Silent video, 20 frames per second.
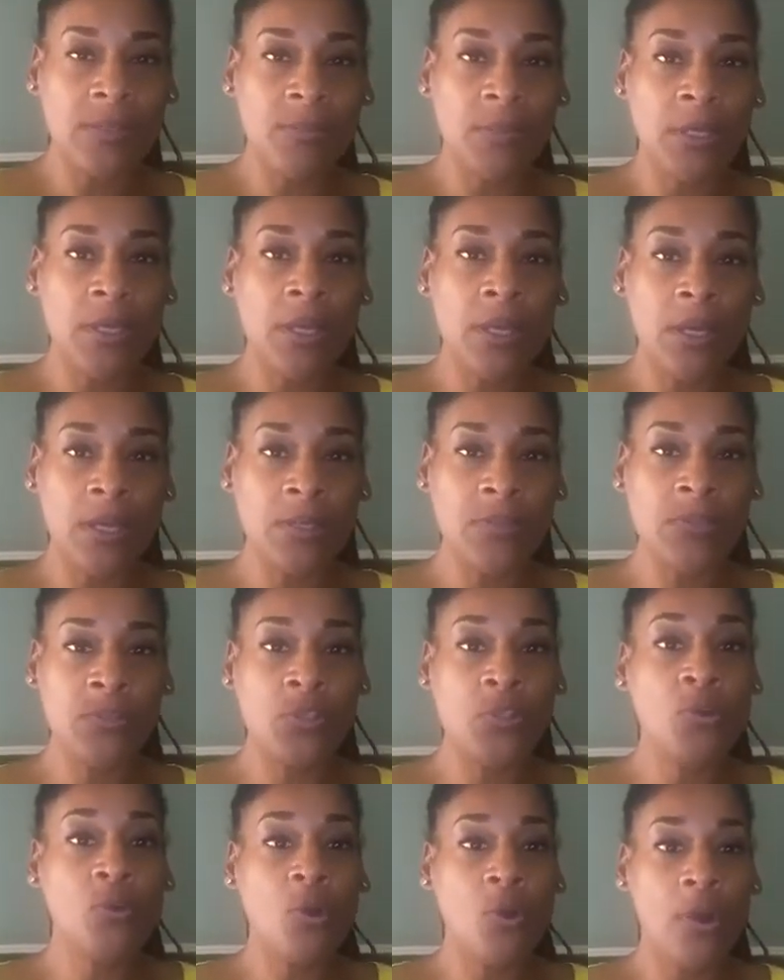because
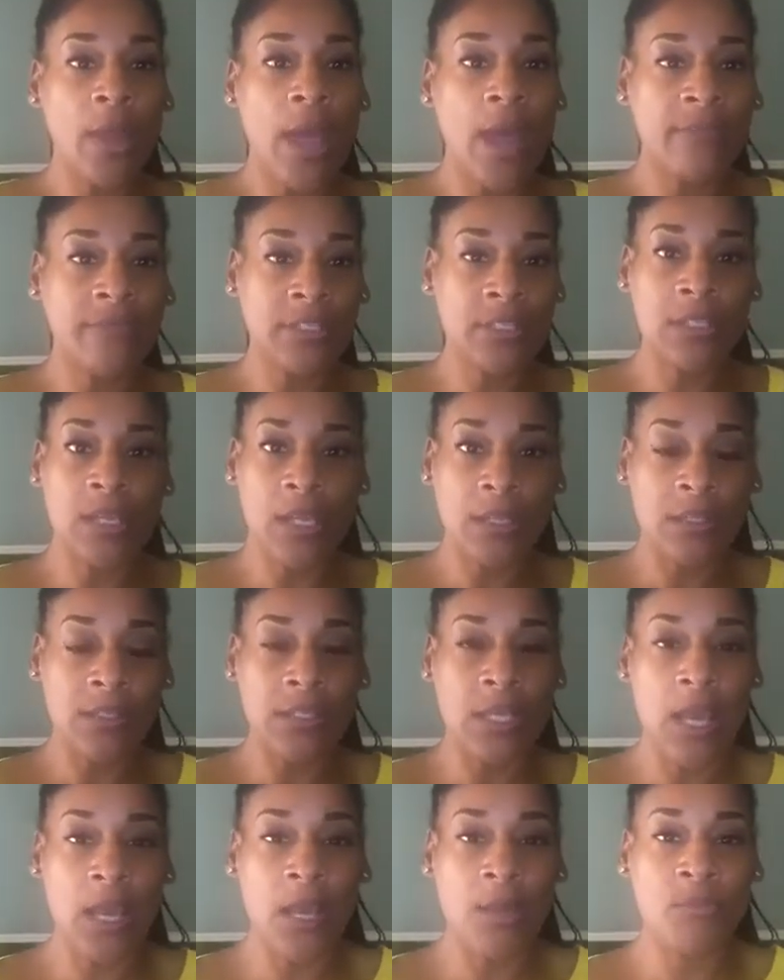you don't have to take the
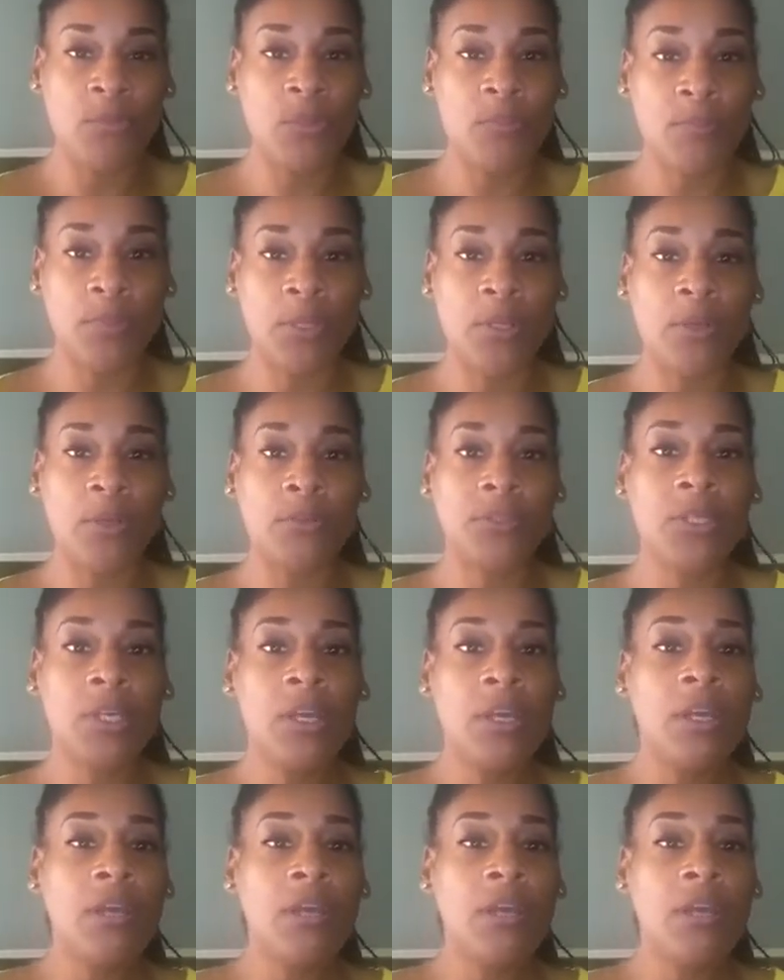time to build